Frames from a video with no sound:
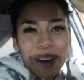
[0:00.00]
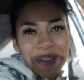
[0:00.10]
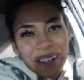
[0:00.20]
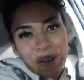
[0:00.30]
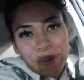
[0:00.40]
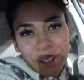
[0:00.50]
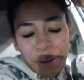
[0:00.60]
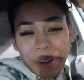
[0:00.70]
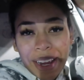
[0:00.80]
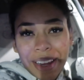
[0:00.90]
Comment down
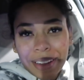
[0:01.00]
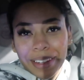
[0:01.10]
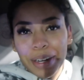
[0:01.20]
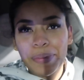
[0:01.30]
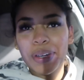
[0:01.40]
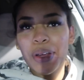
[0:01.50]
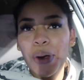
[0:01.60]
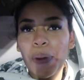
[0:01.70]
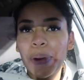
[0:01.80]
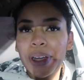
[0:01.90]
below letting me
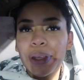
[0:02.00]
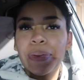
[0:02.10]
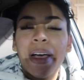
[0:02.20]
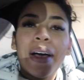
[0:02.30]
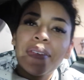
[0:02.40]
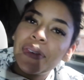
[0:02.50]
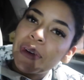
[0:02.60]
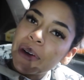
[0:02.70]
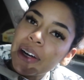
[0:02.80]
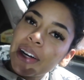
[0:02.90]
know what you got
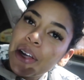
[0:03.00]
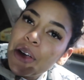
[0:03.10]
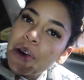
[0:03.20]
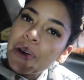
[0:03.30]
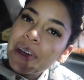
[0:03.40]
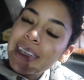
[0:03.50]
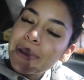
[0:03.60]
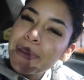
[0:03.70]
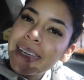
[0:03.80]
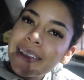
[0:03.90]
for
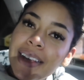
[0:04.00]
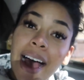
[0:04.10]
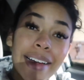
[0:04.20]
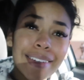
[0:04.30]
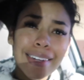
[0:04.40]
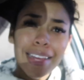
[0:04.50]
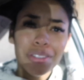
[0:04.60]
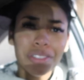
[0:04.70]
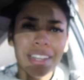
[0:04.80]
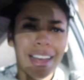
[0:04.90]
Christmas. I didn't
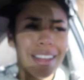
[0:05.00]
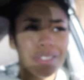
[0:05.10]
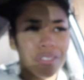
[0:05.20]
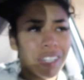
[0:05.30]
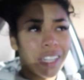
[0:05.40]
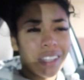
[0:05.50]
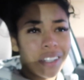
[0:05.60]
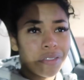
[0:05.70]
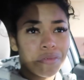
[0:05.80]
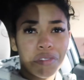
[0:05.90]
actually ask for
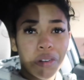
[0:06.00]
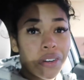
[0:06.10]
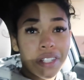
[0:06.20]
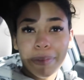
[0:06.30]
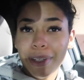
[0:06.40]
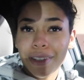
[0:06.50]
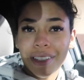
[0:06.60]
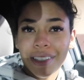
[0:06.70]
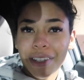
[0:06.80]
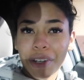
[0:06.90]
anything for Christmas
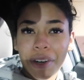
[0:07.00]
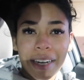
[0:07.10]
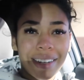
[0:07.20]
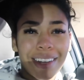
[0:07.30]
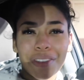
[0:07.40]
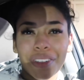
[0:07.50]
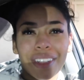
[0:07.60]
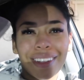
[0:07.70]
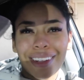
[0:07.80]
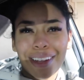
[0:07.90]
this year. I didn't ask for
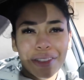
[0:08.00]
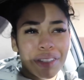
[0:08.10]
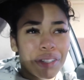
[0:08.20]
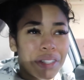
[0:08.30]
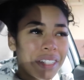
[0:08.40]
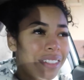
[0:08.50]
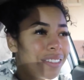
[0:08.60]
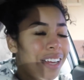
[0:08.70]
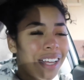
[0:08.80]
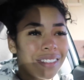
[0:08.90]
anything last year.
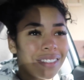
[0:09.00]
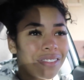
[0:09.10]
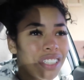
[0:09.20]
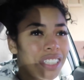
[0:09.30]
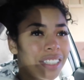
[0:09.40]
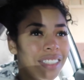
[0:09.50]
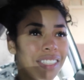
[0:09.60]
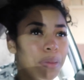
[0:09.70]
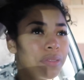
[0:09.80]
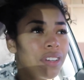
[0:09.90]
Didn't ask for anything
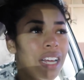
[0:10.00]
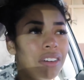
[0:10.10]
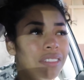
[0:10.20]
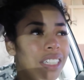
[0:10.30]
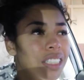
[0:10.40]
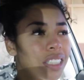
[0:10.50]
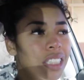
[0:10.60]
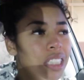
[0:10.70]
the year before that, I don't think.